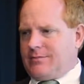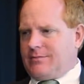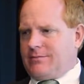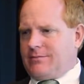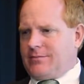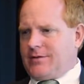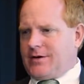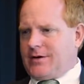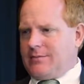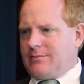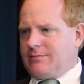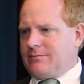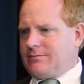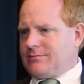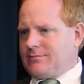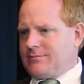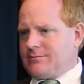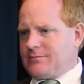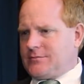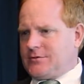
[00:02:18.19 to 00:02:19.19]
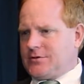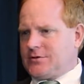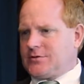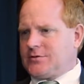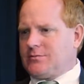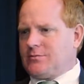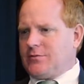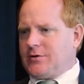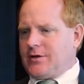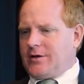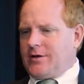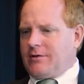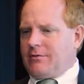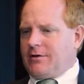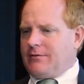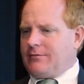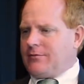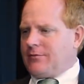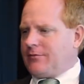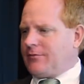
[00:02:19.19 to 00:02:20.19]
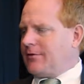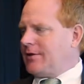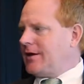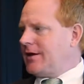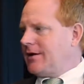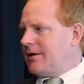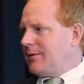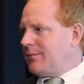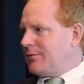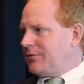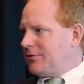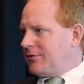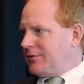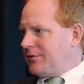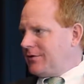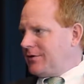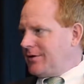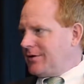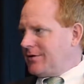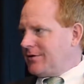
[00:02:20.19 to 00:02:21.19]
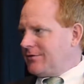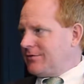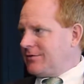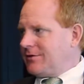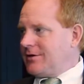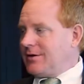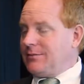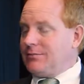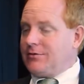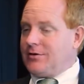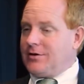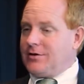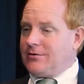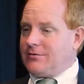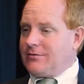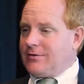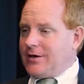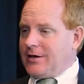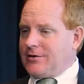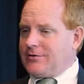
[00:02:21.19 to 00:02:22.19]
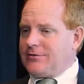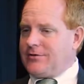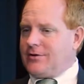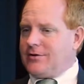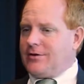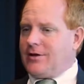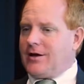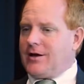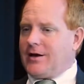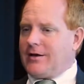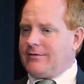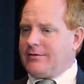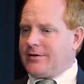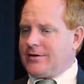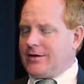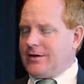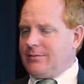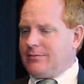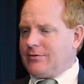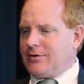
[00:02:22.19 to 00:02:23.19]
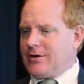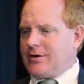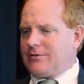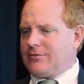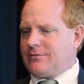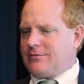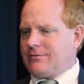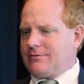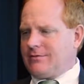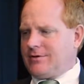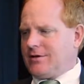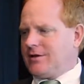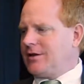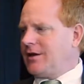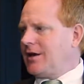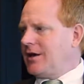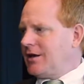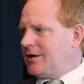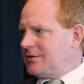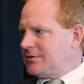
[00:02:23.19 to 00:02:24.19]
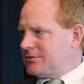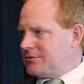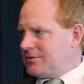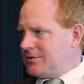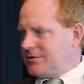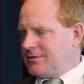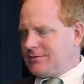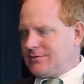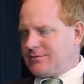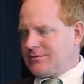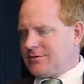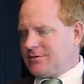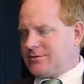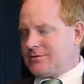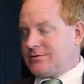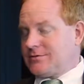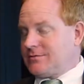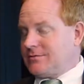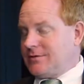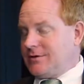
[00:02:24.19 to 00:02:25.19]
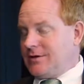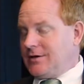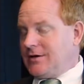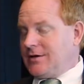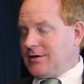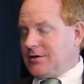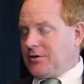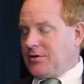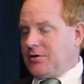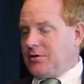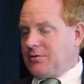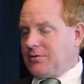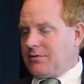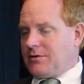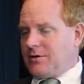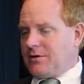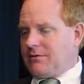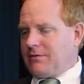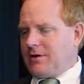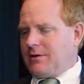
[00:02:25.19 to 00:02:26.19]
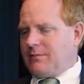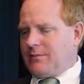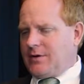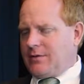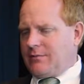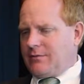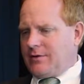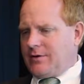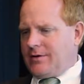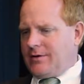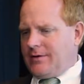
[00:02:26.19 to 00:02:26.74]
I'm just really grateful for that opportunity because it keeps his legacy alive, it keeps us engaged, and it's a great memory.